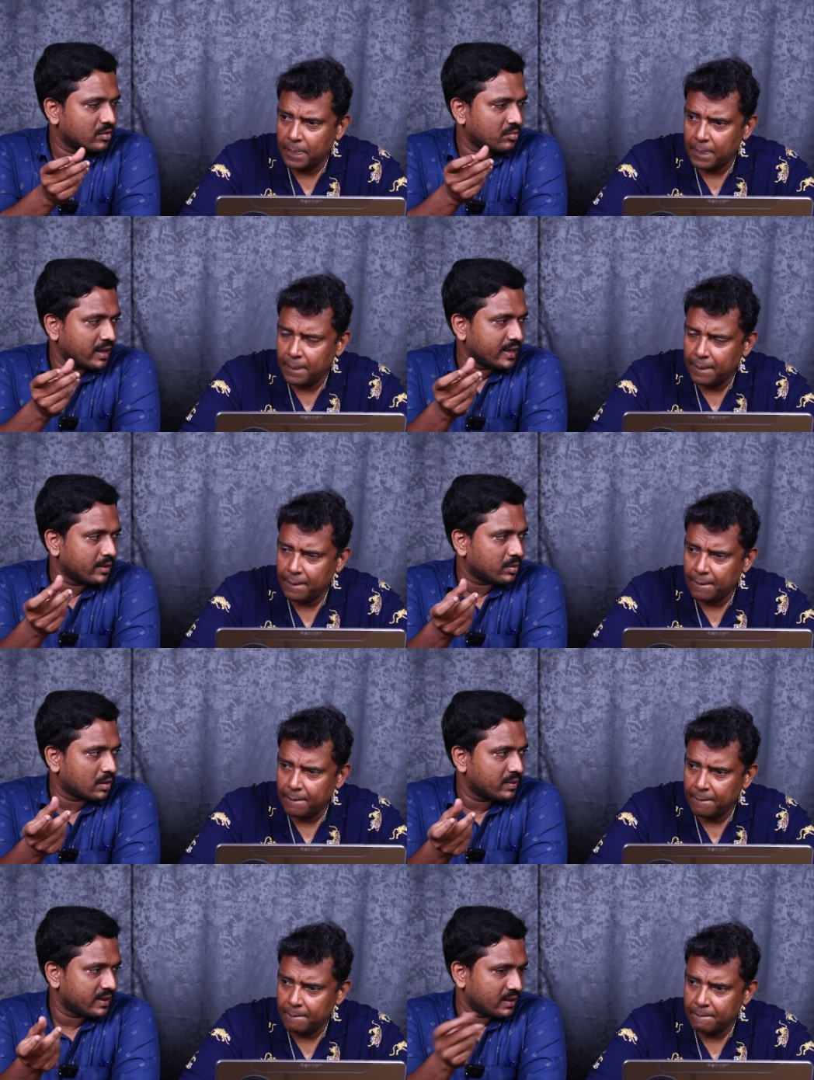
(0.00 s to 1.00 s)
Speaker 1: from buying a
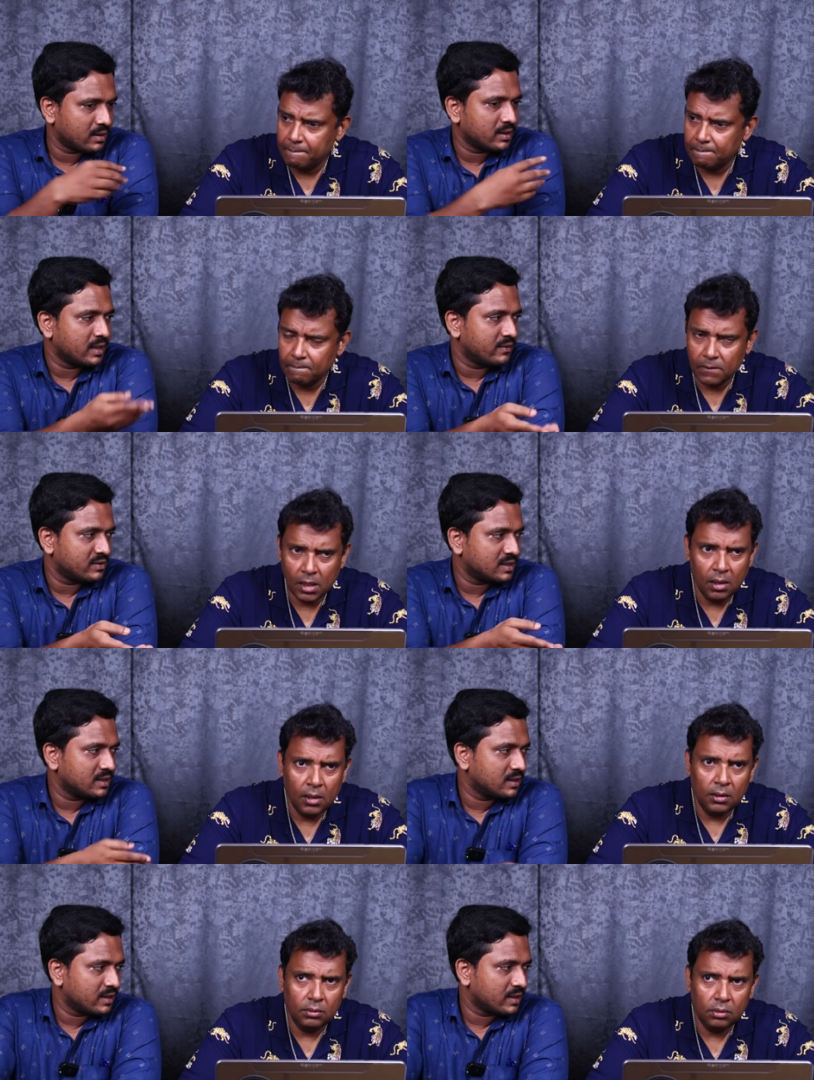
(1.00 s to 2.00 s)
property and investing
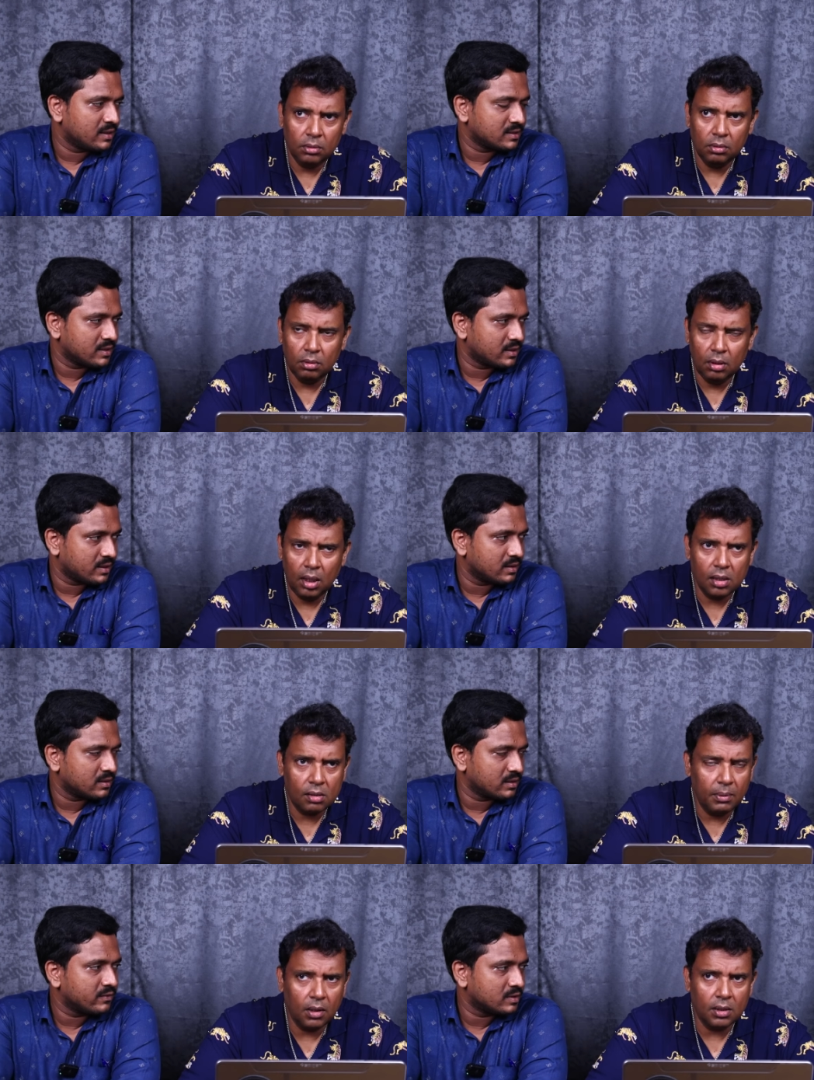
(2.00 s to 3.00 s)
in real estate? Yes,
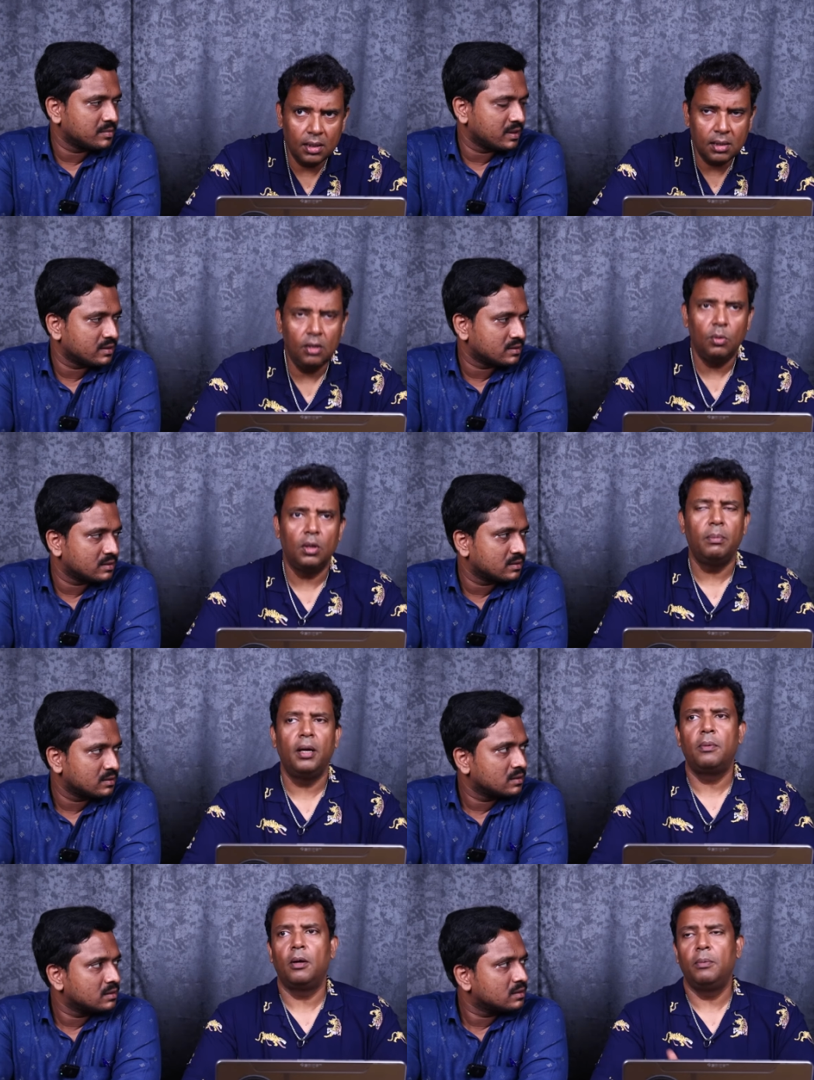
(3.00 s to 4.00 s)
because let's
Speaker 2: say you want to buy
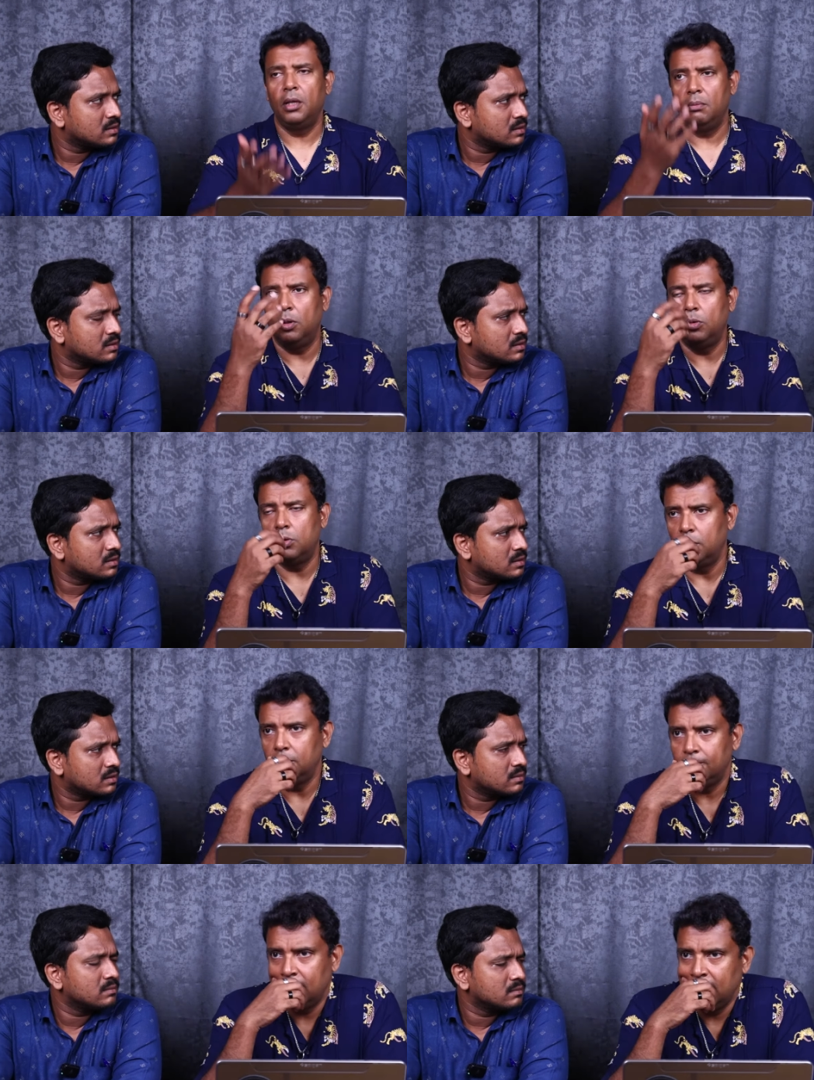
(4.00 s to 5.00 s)
a property in Mount Road,
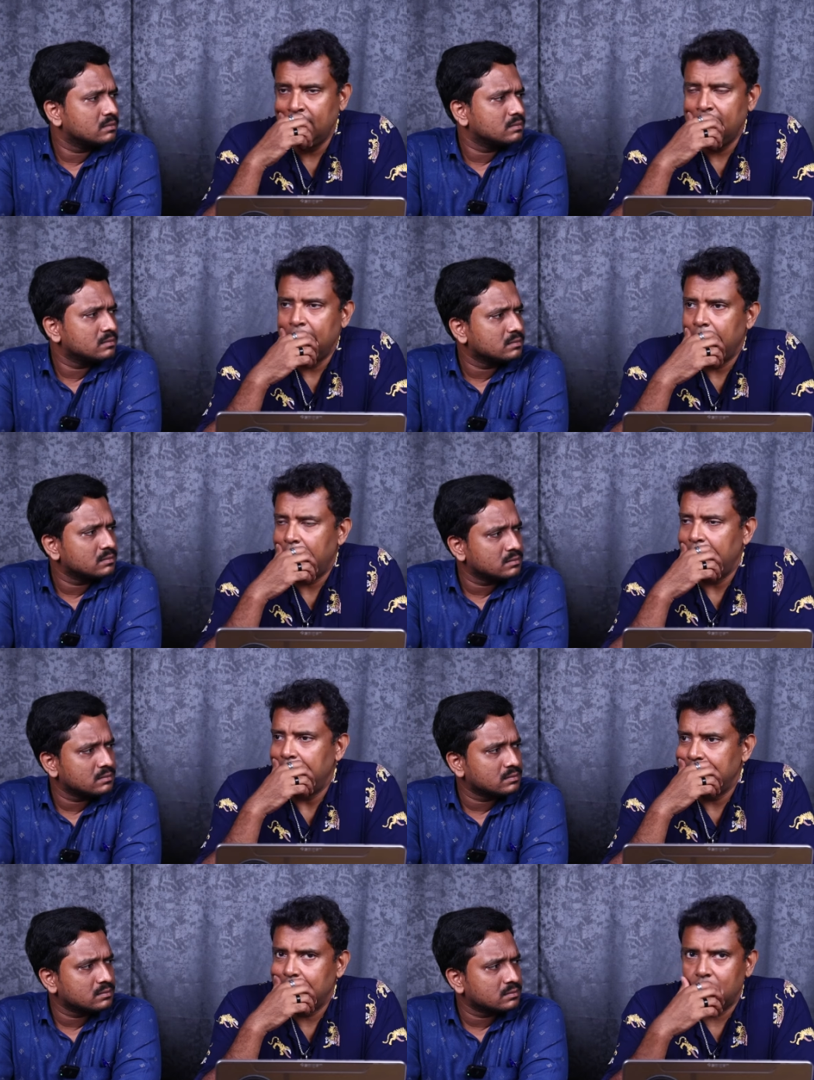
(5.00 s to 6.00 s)
hmm. right?
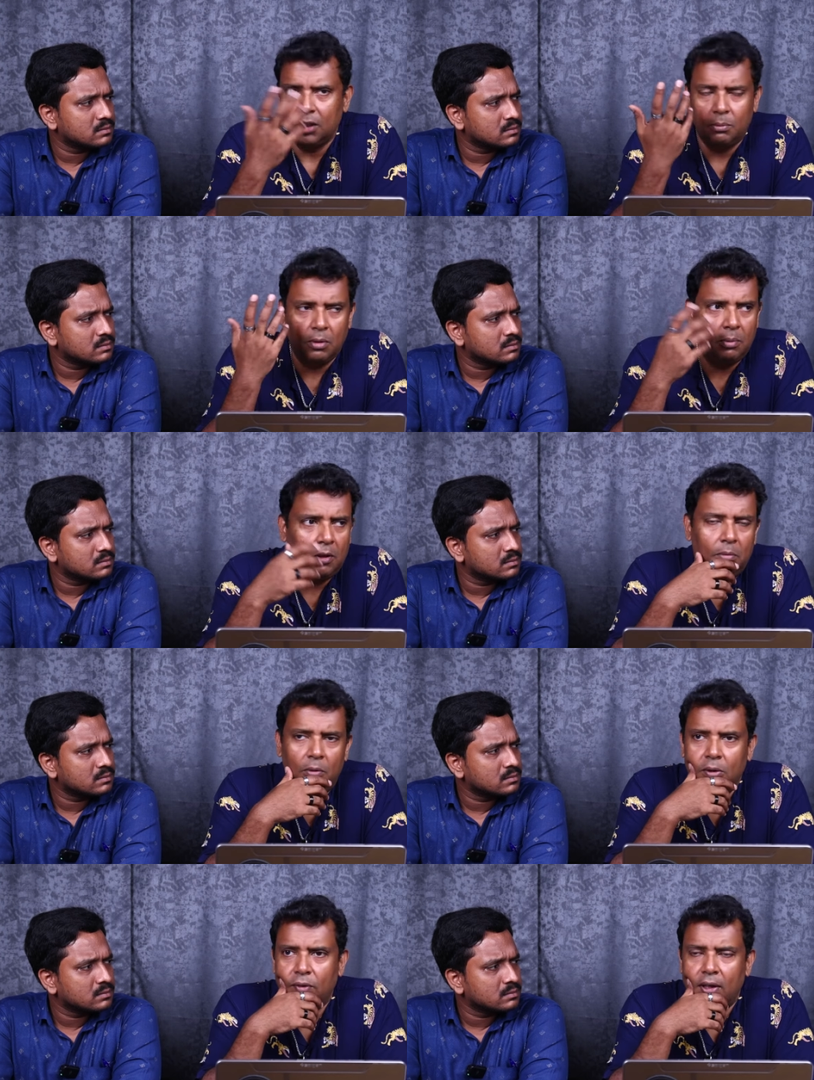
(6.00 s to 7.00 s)
That property will be
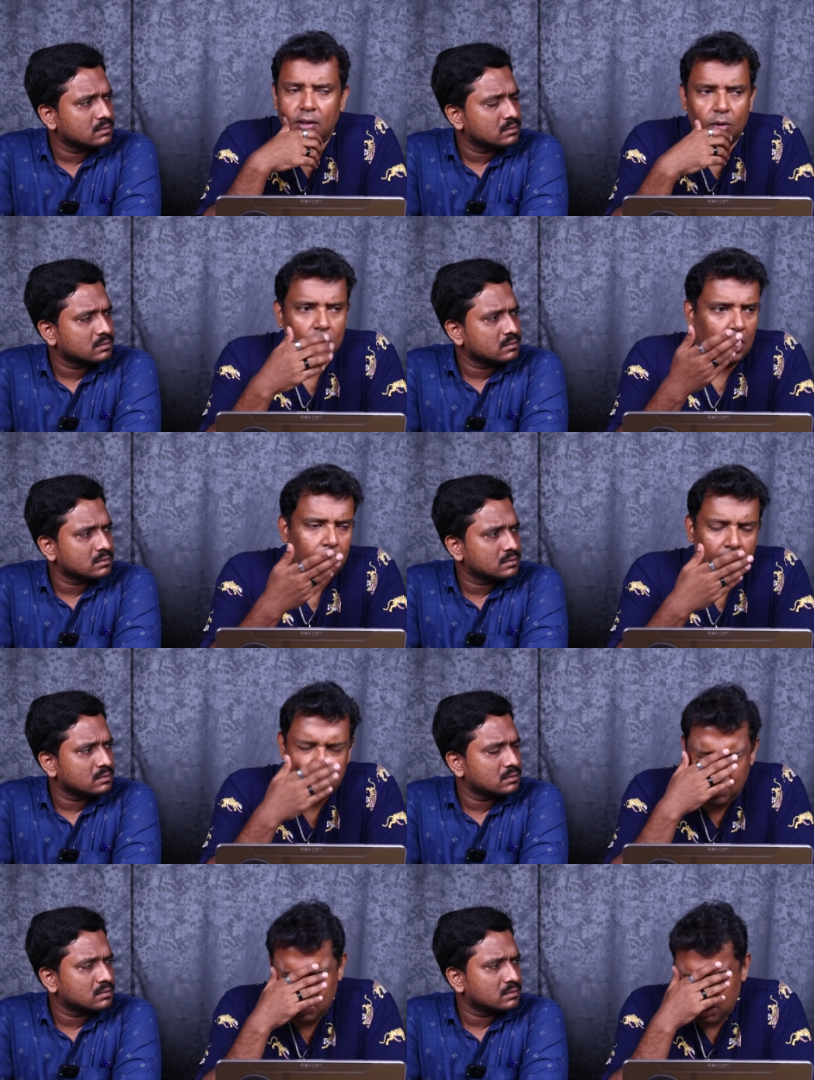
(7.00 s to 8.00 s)
worth 500 crores. Like
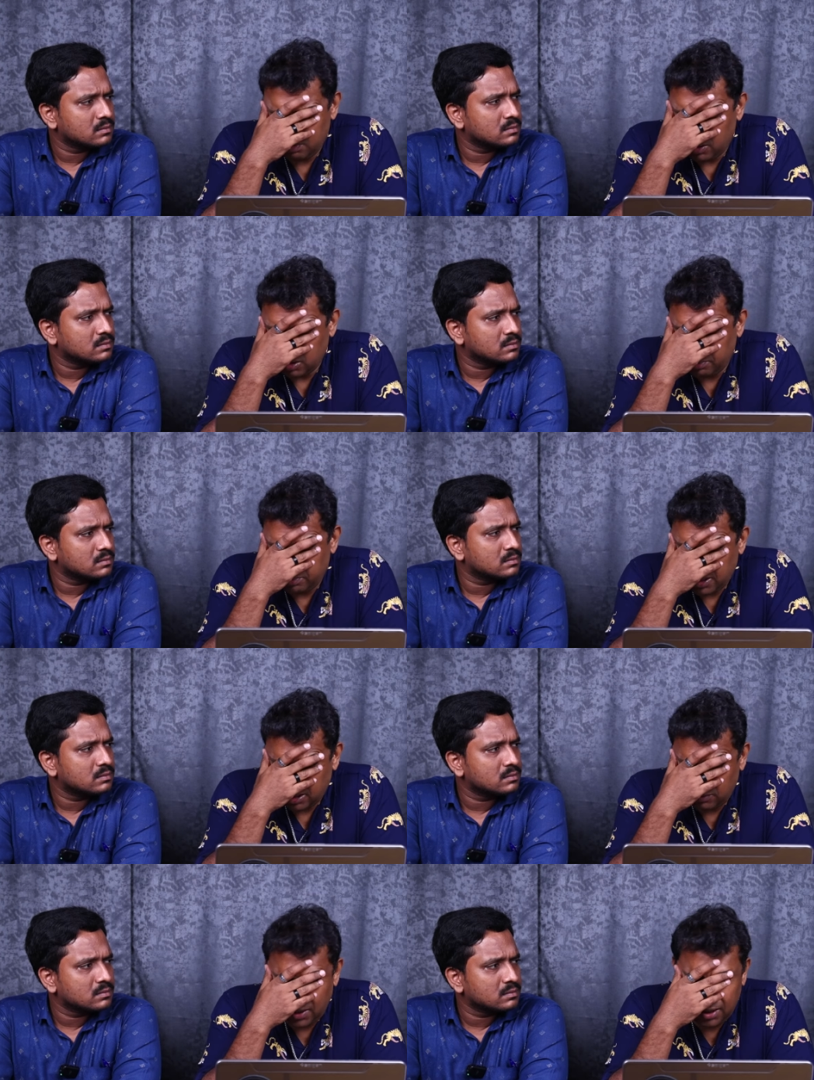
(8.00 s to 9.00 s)
Prestige just bought a
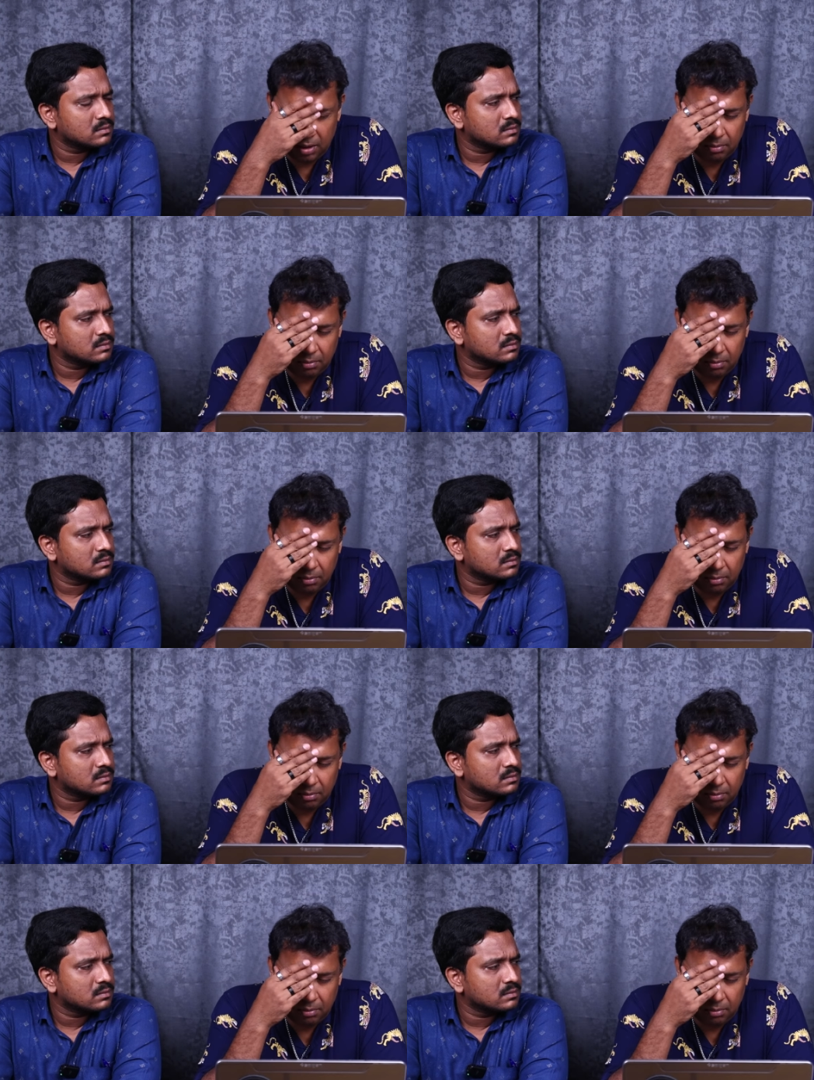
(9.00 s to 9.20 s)
tract of land